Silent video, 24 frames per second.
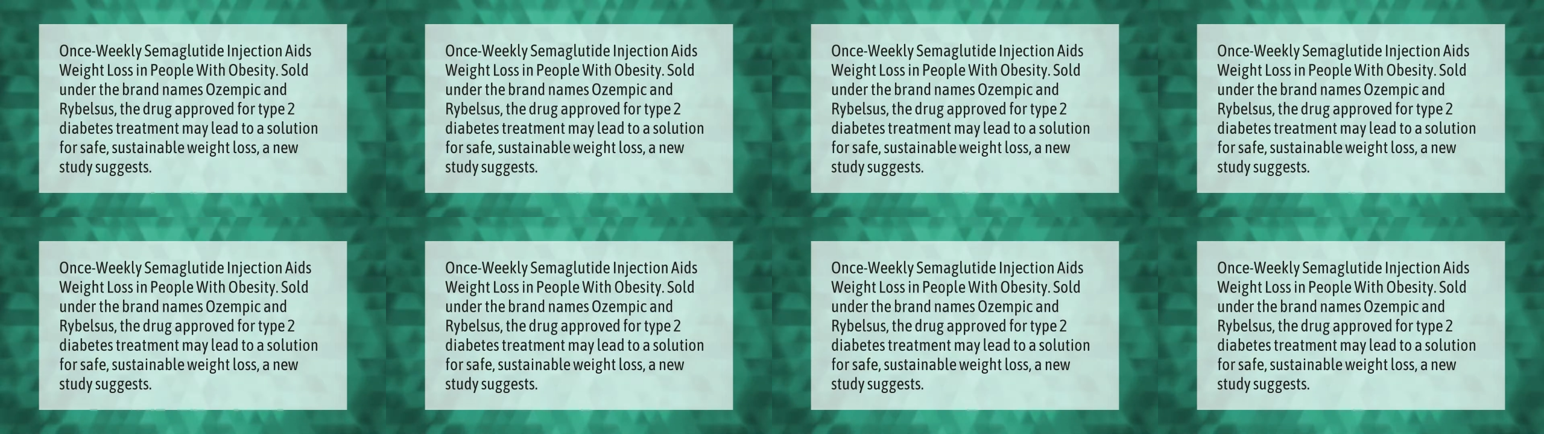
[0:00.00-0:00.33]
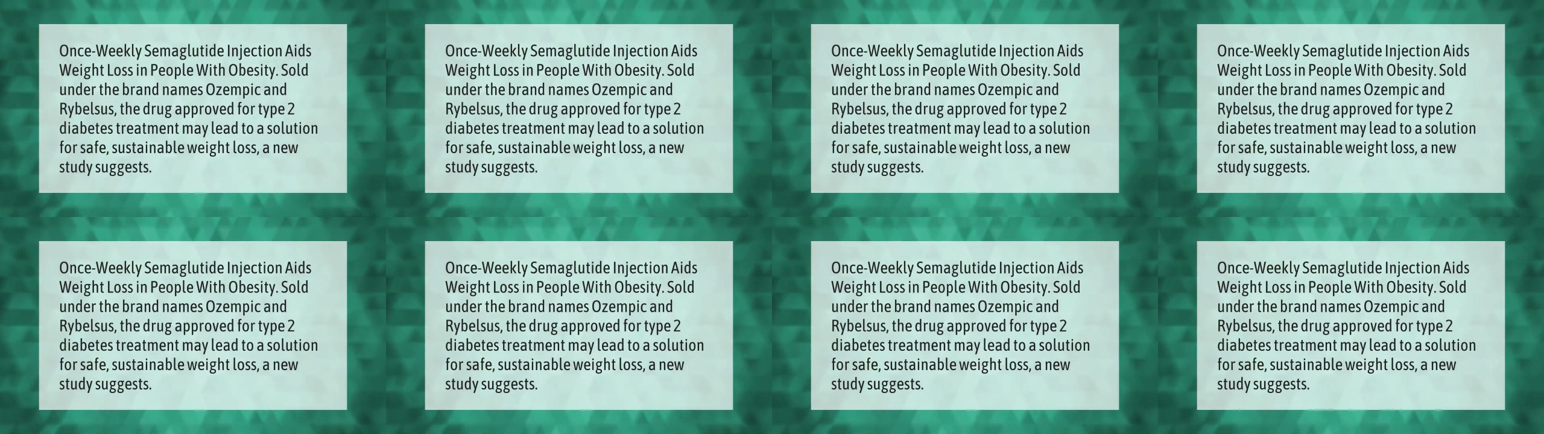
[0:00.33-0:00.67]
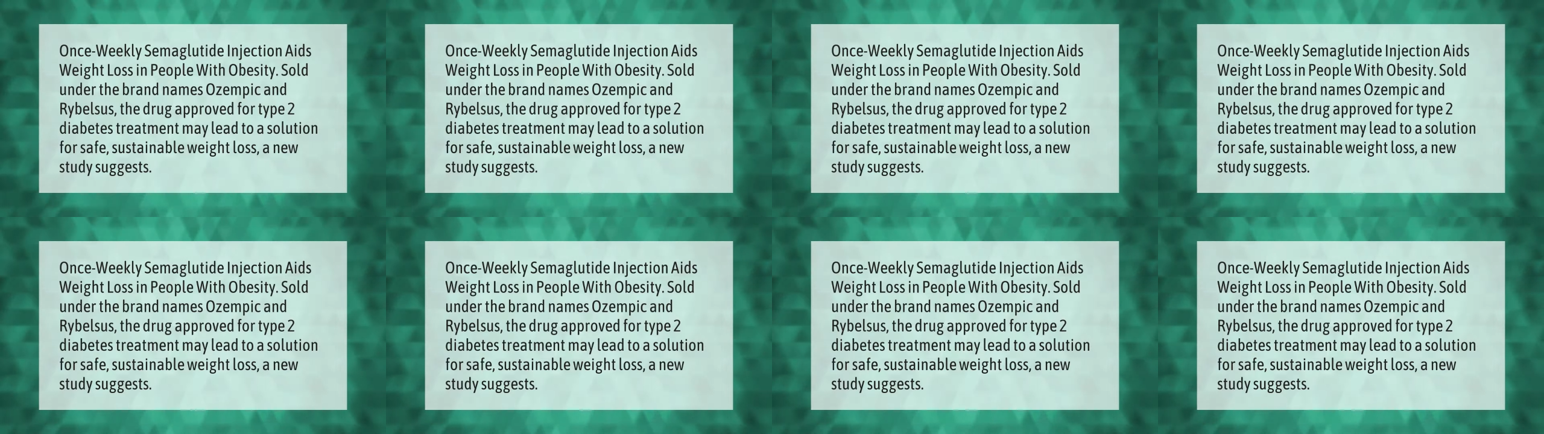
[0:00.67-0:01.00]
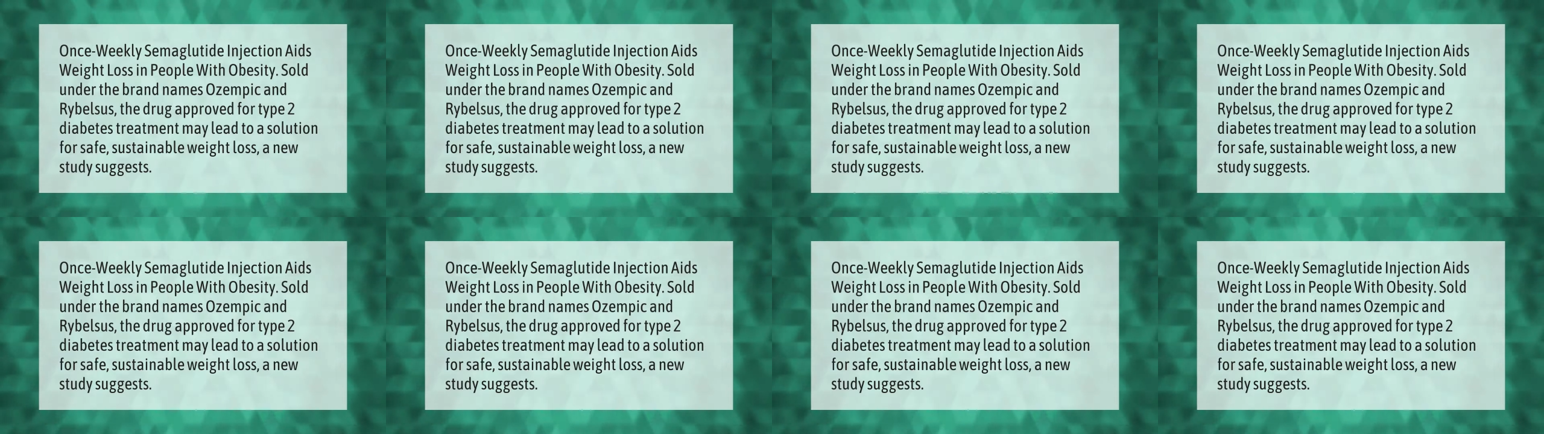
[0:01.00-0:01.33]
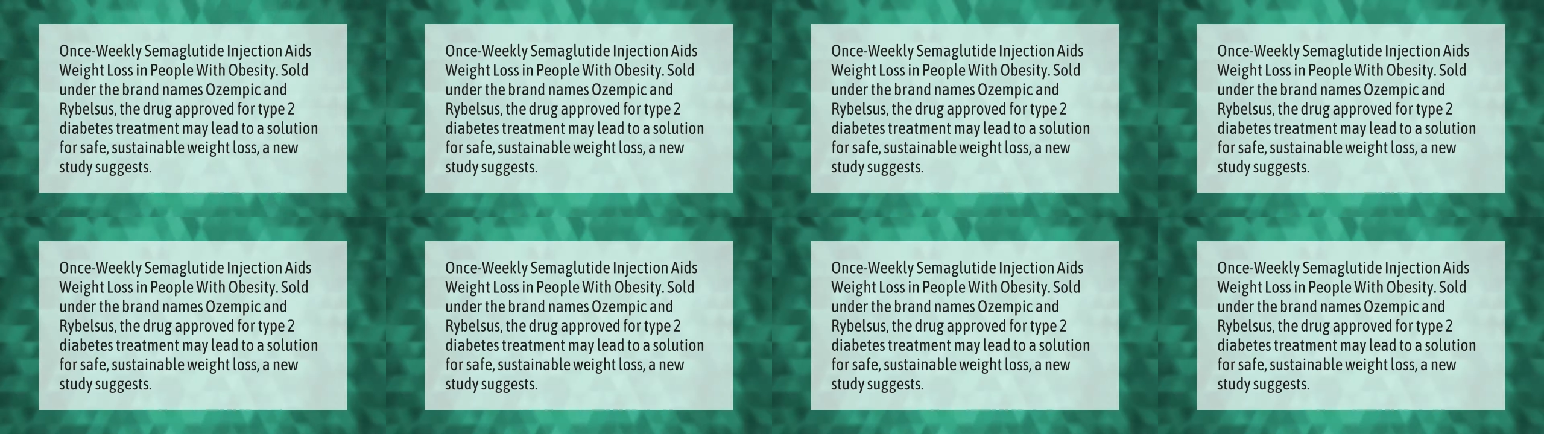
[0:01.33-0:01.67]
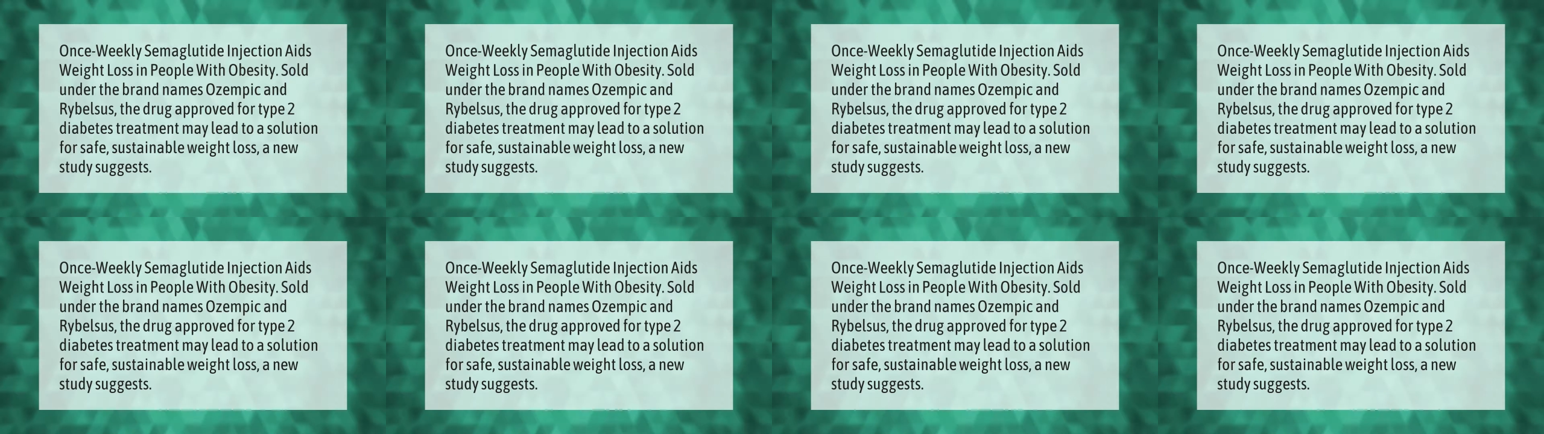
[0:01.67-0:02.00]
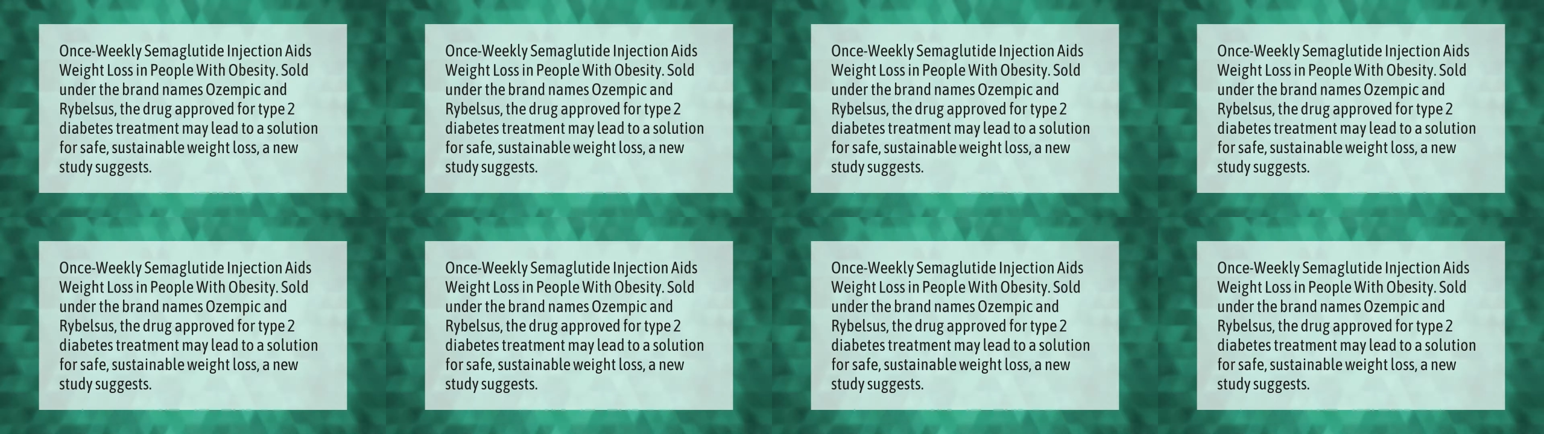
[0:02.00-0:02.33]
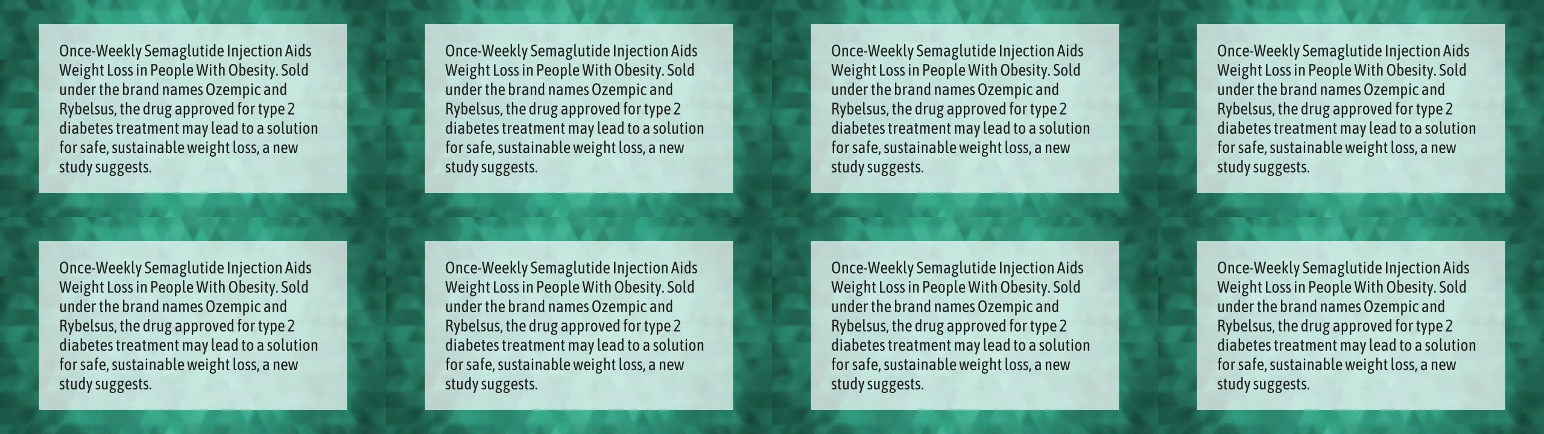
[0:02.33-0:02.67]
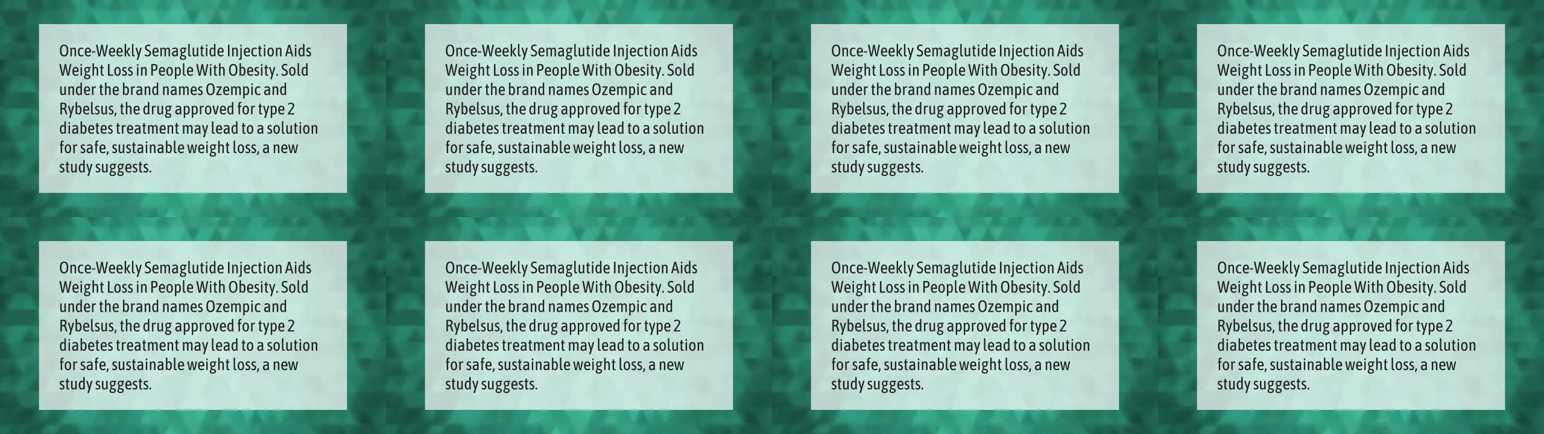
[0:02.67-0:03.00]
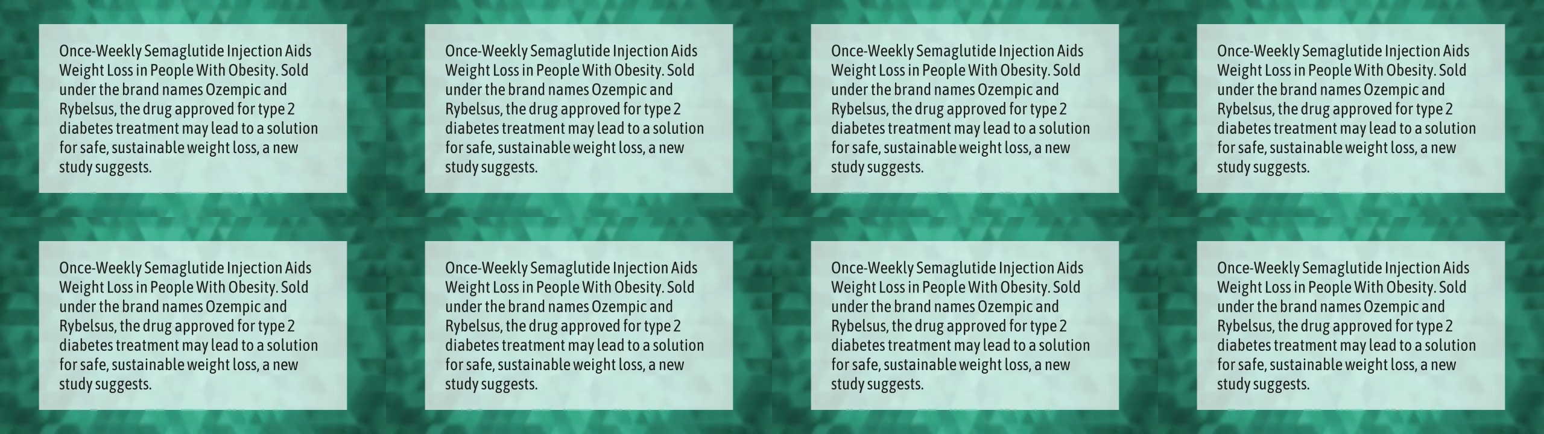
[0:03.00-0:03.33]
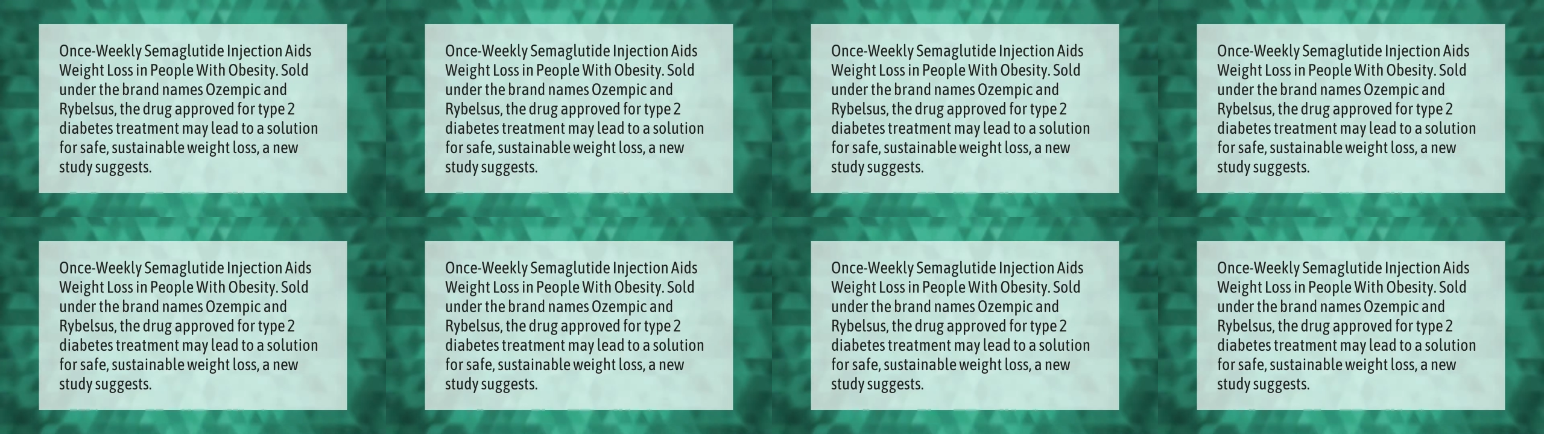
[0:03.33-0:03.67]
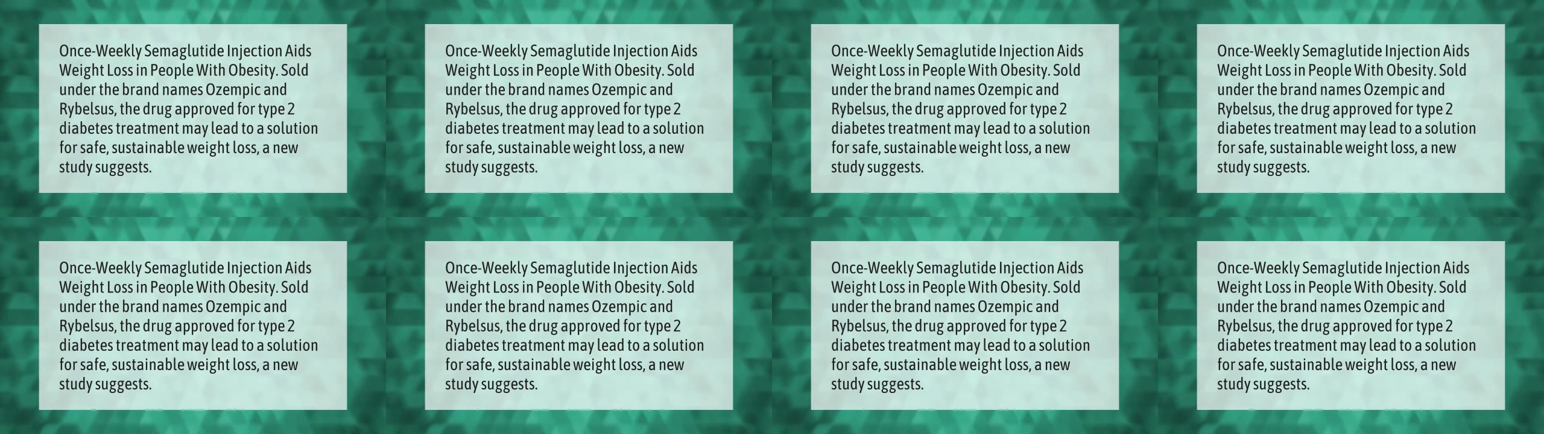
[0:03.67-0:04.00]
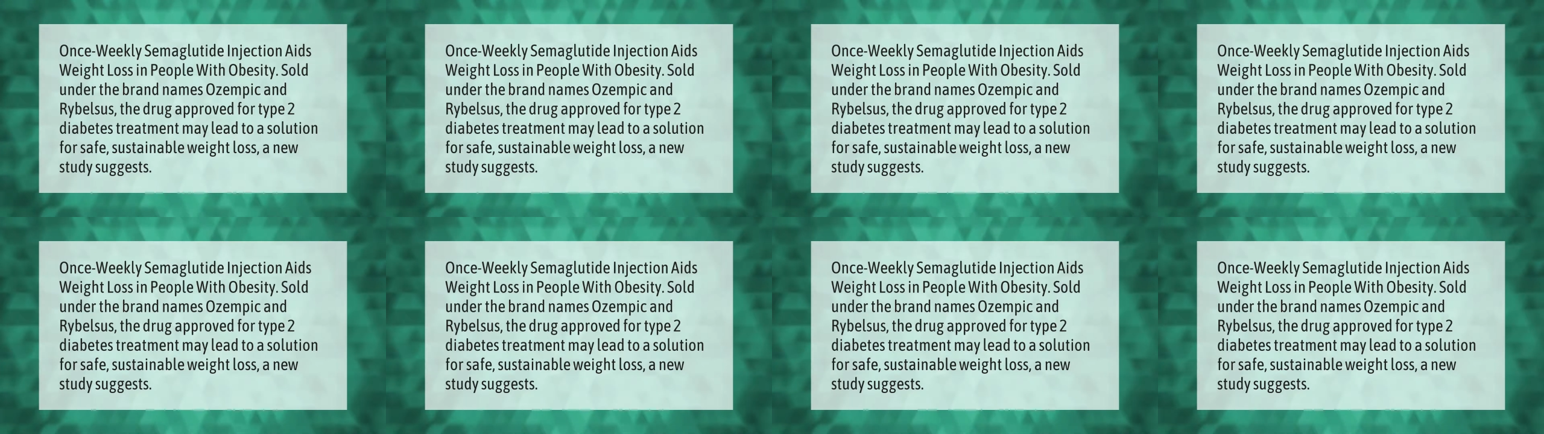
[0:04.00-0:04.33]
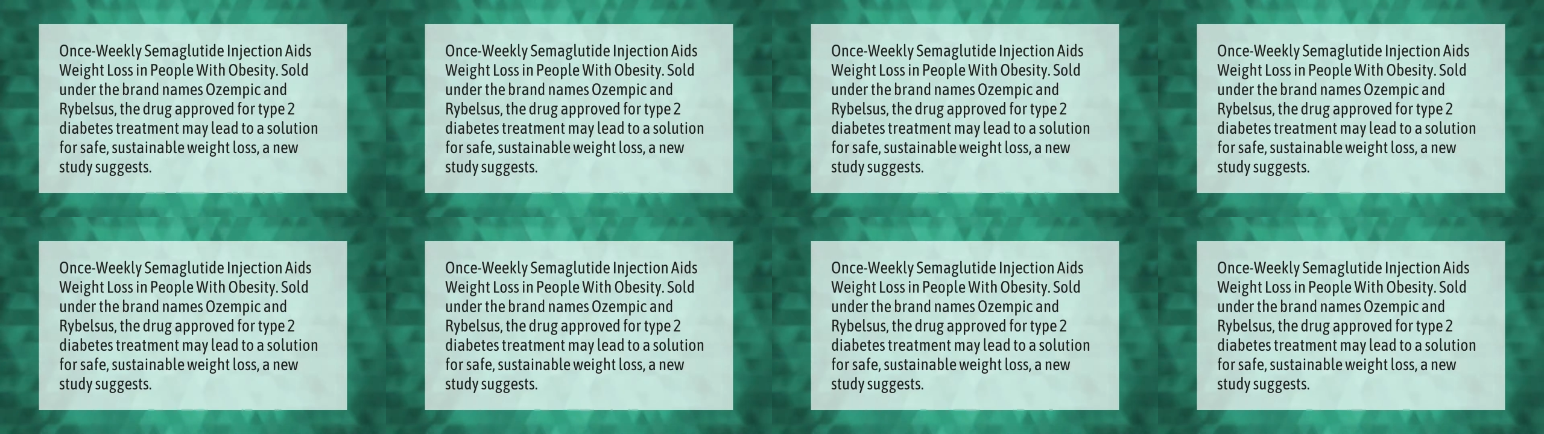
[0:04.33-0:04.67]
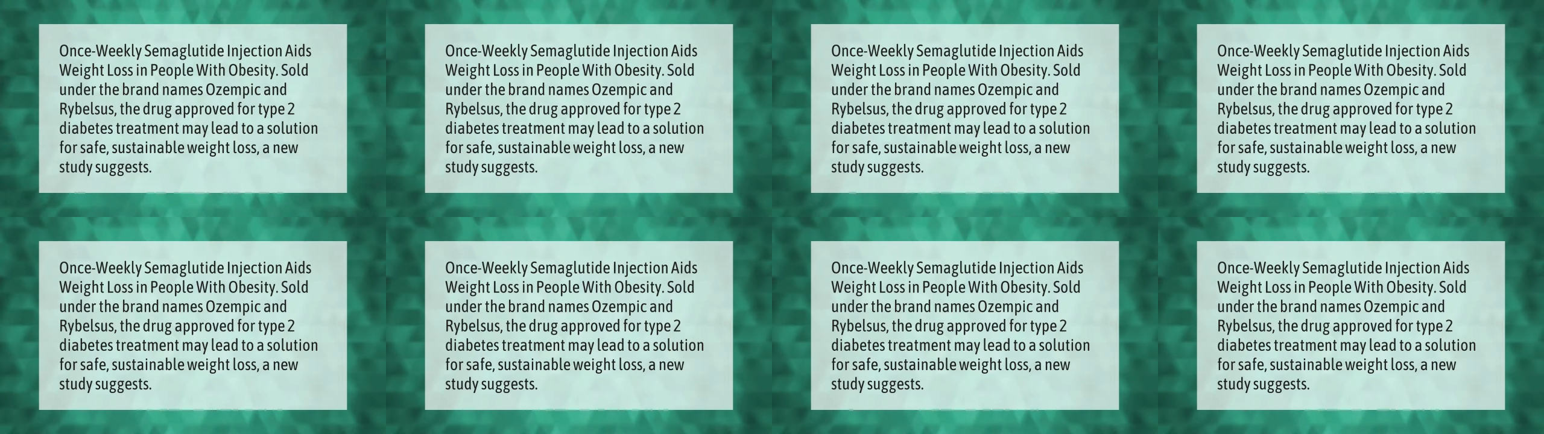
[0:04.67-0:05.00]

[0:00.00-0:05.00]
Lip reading: (no speaker visible)